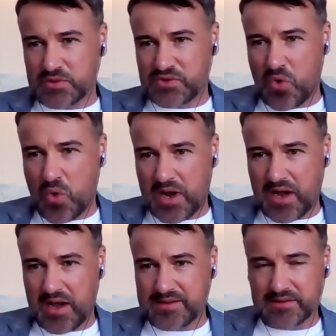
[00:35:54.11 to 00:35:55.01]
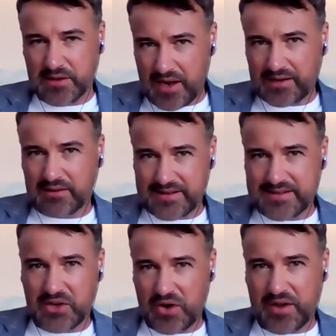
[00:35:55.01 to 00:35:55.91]
scorecards likely
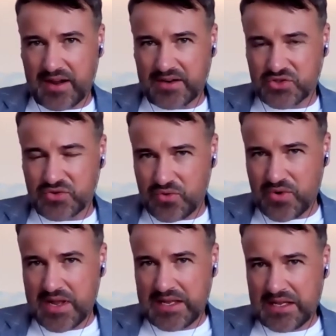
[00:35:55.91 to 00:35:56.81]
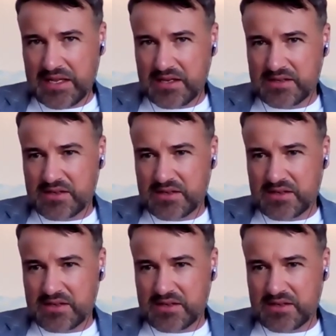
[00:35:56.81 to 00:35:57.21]
to go national. Mm-hmm.